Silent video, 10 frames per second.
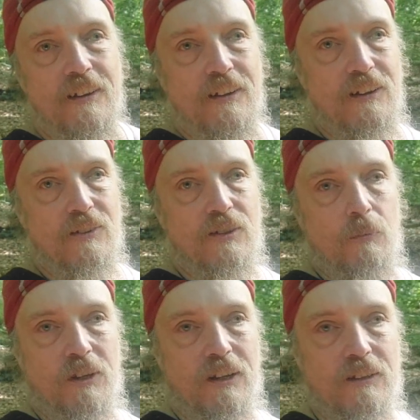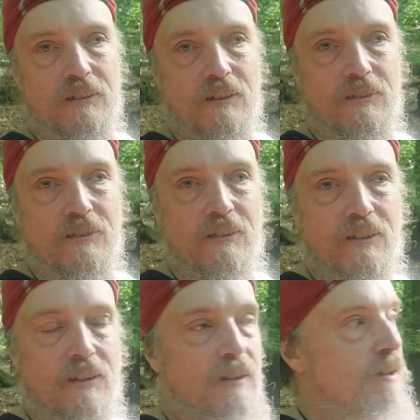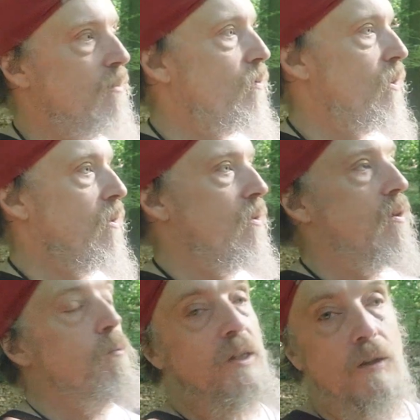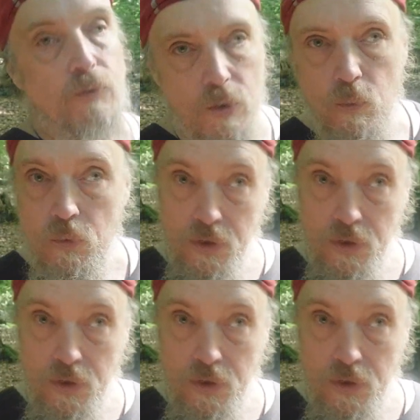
and something like this. But if you,